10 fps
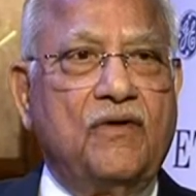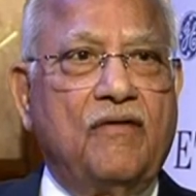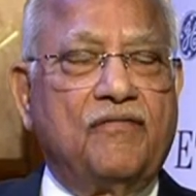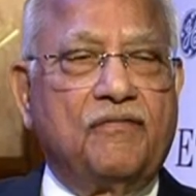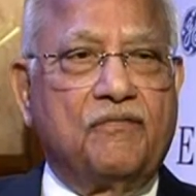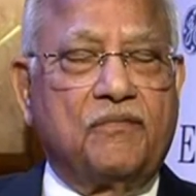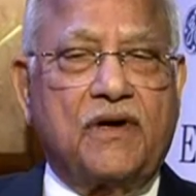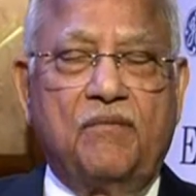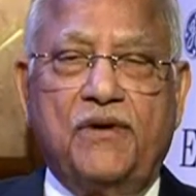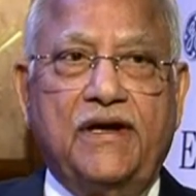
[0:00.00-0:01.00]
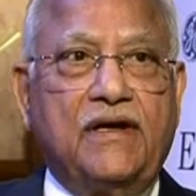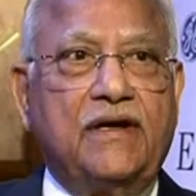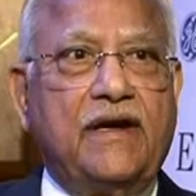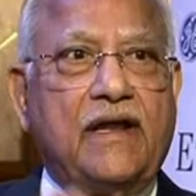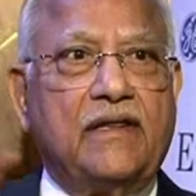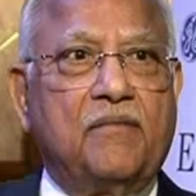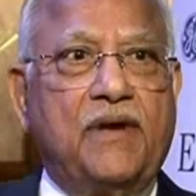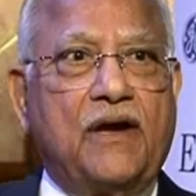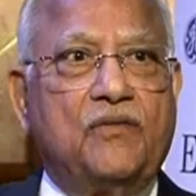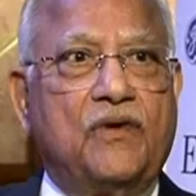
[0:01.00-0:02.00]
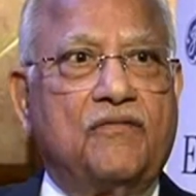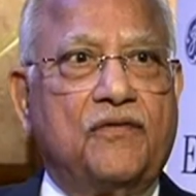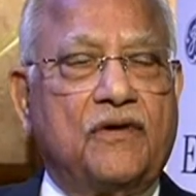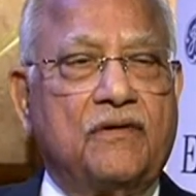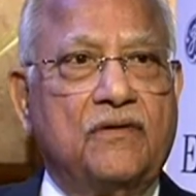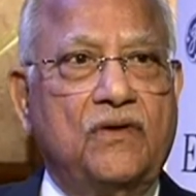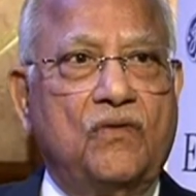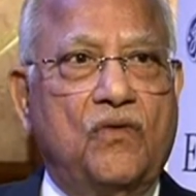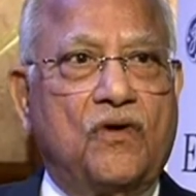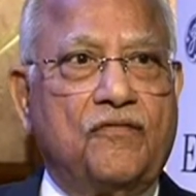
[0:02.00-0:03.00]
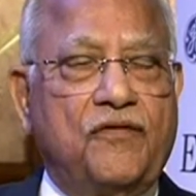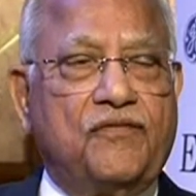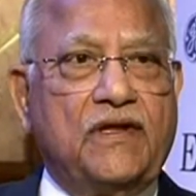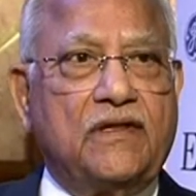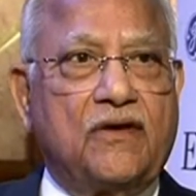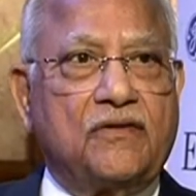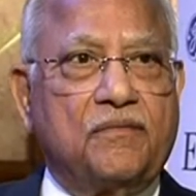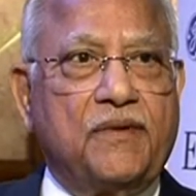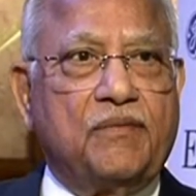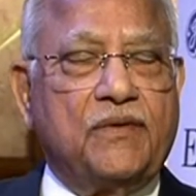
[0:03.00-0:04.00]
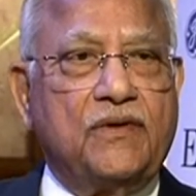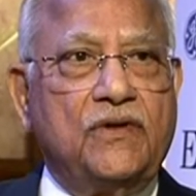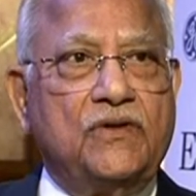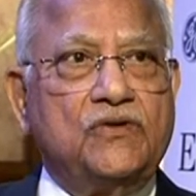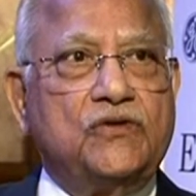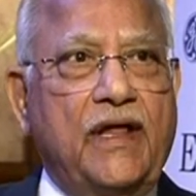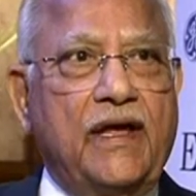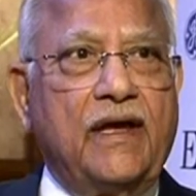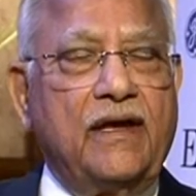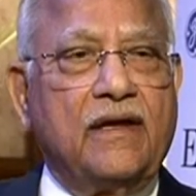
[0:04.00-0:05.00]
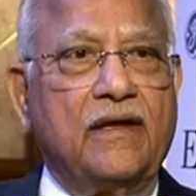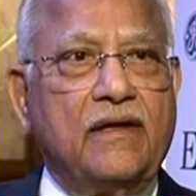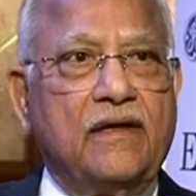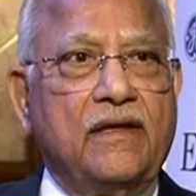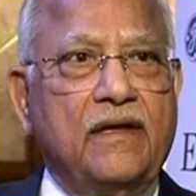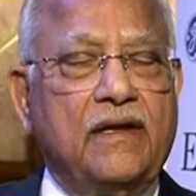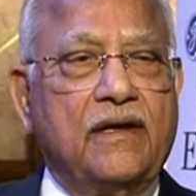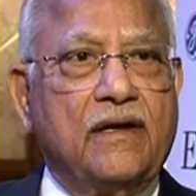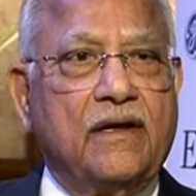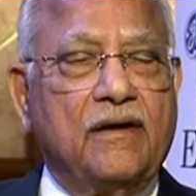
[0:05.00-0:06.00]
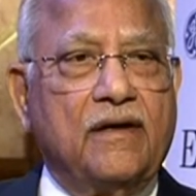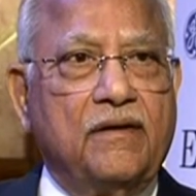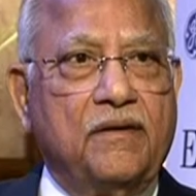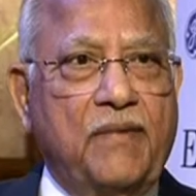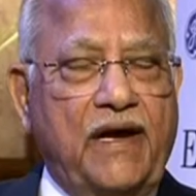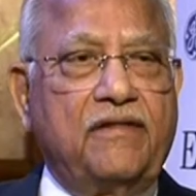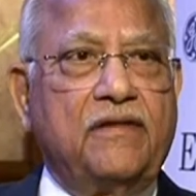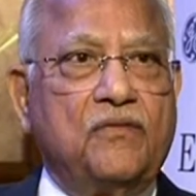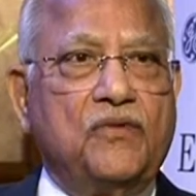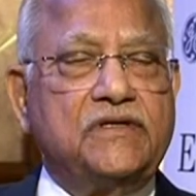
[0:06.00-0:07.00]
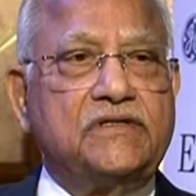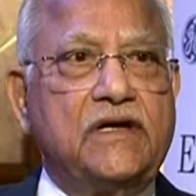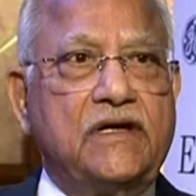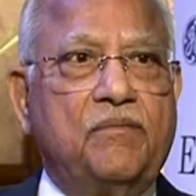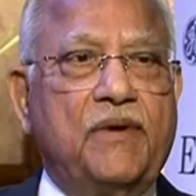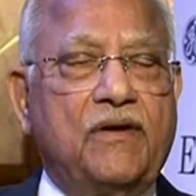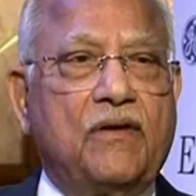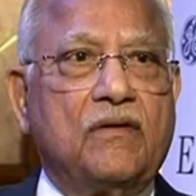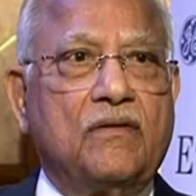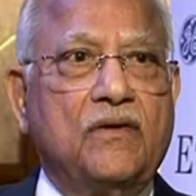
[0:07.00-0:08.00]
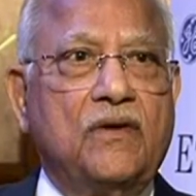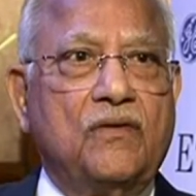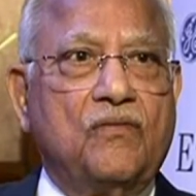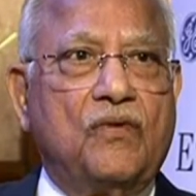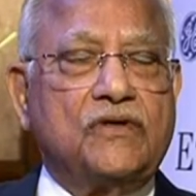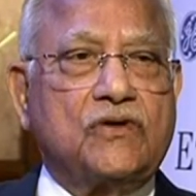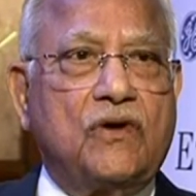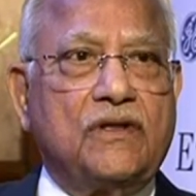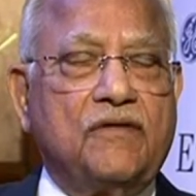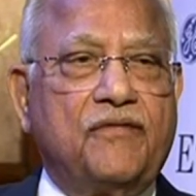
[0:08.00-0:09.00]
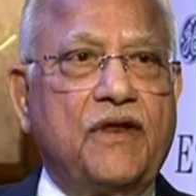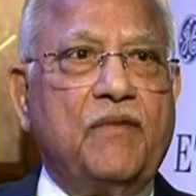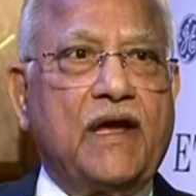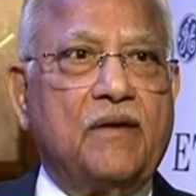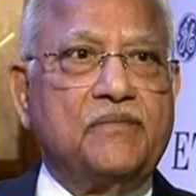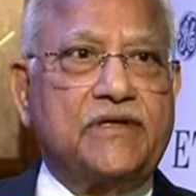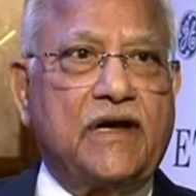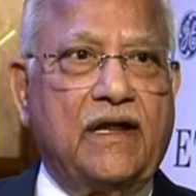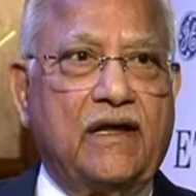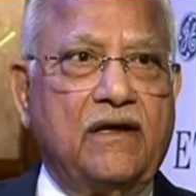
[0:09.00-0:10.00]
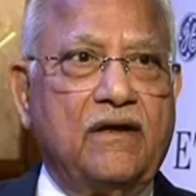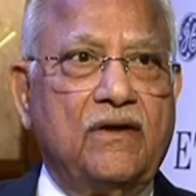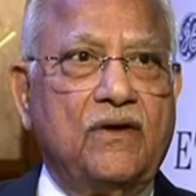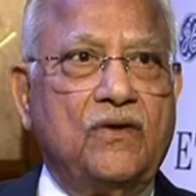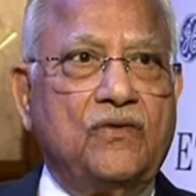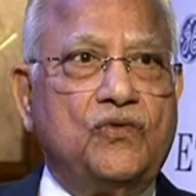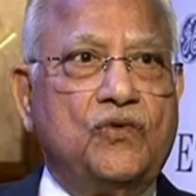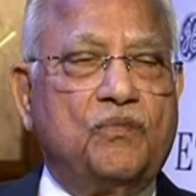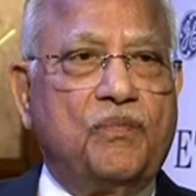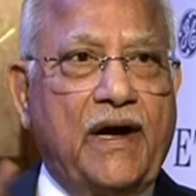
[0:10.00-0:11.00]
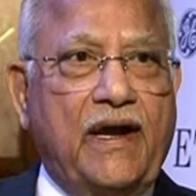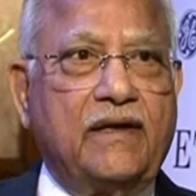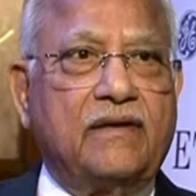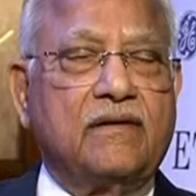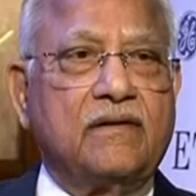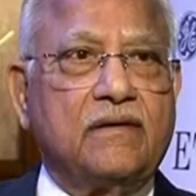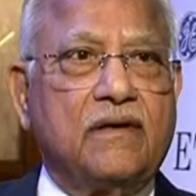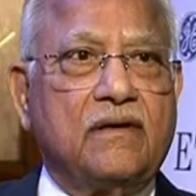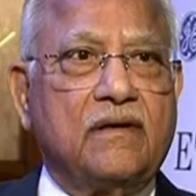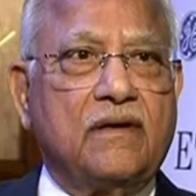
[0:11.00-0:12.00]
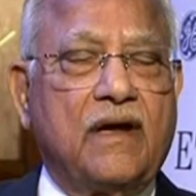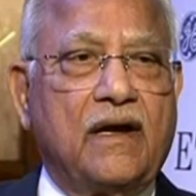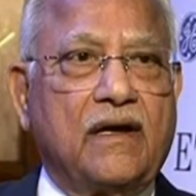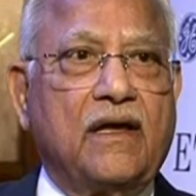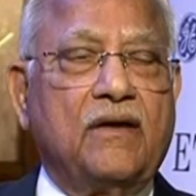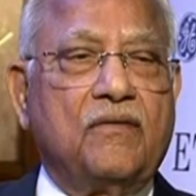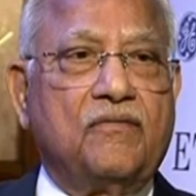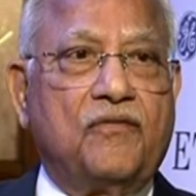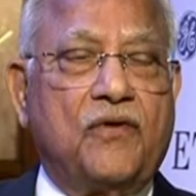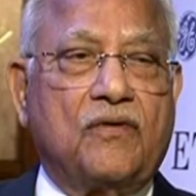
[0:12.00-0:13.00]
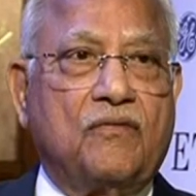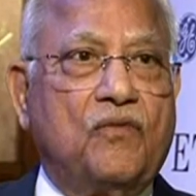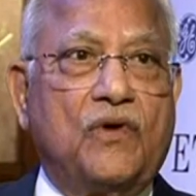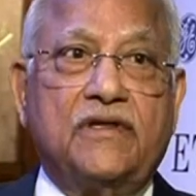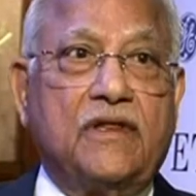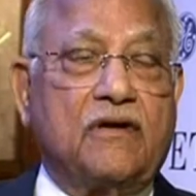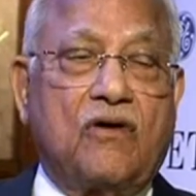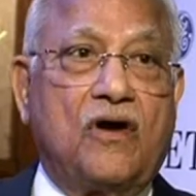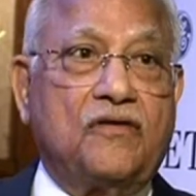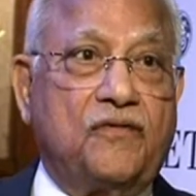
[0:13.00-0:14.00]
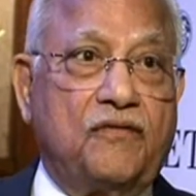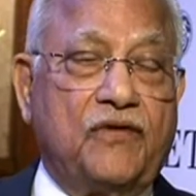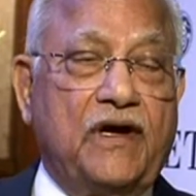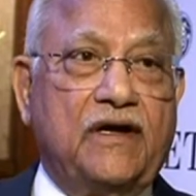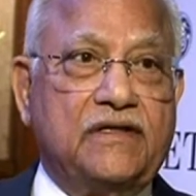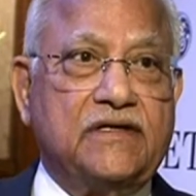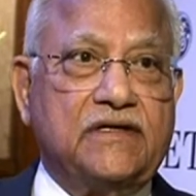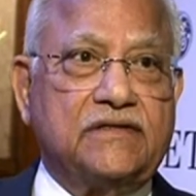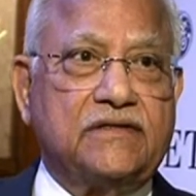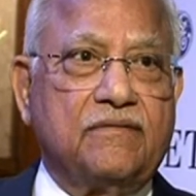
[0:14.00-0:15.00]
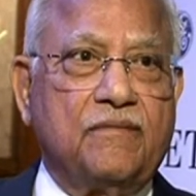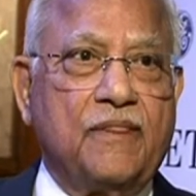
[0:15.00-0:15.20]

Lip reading: We have completely done the blood work for over 15,000 people. Today, in medicine, we still depend on what's called the Framingham study to predict and give for what is the cause for any disease.